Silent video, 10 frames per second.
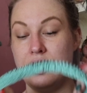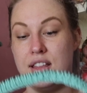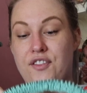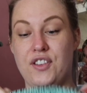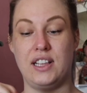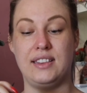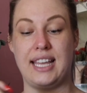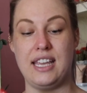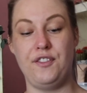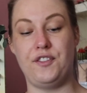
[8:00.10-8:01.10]
for the
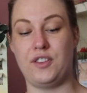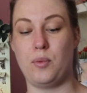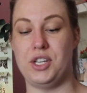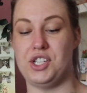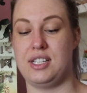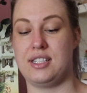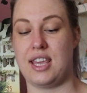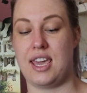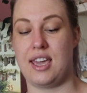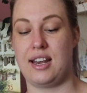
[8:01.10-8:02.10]
leaf, which is
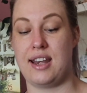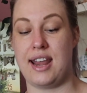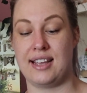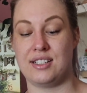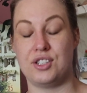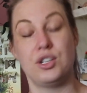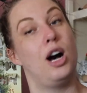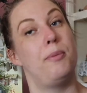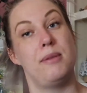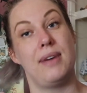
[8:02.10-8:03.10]
the next
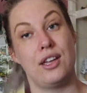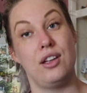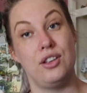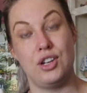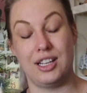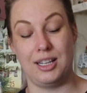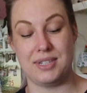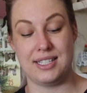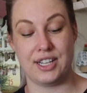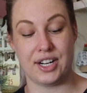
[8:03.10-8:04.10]
top in my
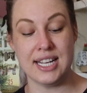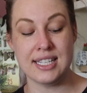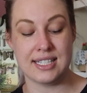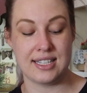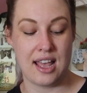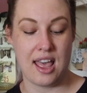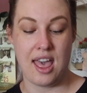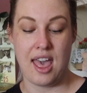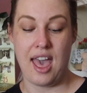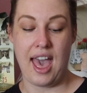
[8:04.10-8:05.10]
eucalyptus series.
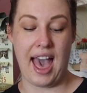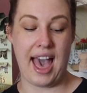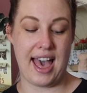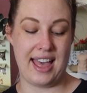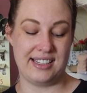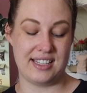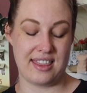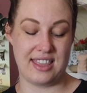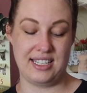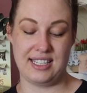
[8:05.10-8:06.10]
And
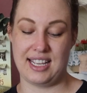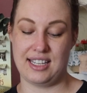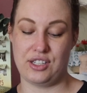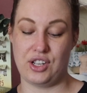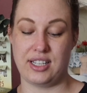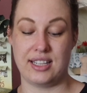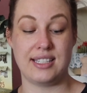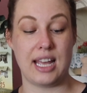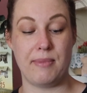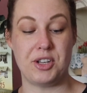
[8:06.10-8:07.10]
this is using the
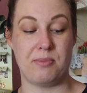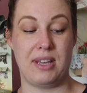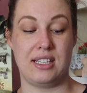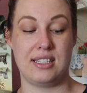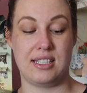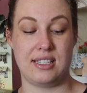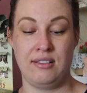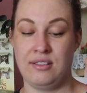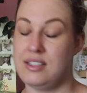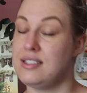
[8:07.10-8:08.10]
same measurements,
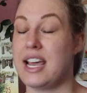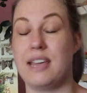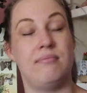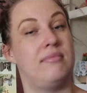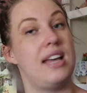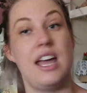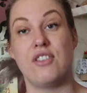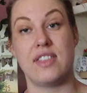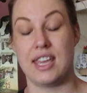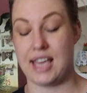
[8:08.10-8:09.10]
same
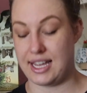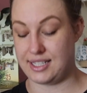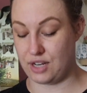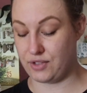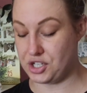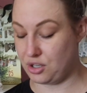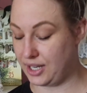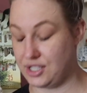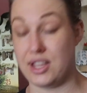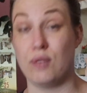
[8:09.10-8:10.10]
everything as the original
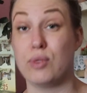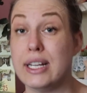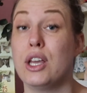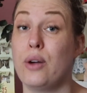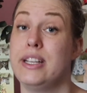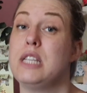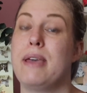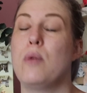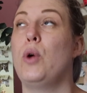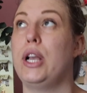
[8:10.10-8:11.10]
one. So they're really going to
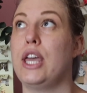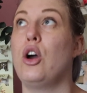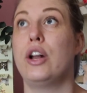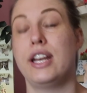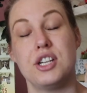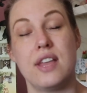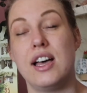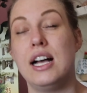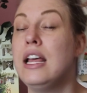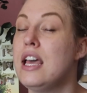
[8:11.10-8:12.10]
be working on each
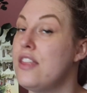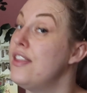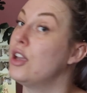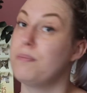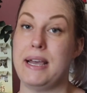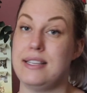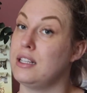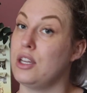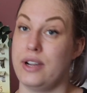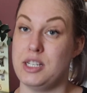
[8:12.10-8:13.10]
other. They're
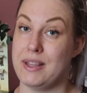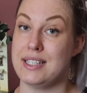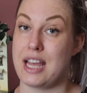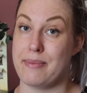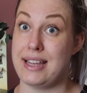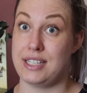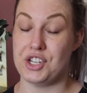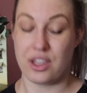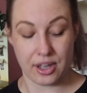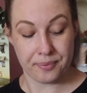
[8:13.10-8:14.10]
basically going to be the same as
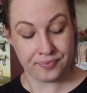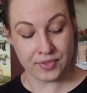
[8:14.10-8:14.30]
each other.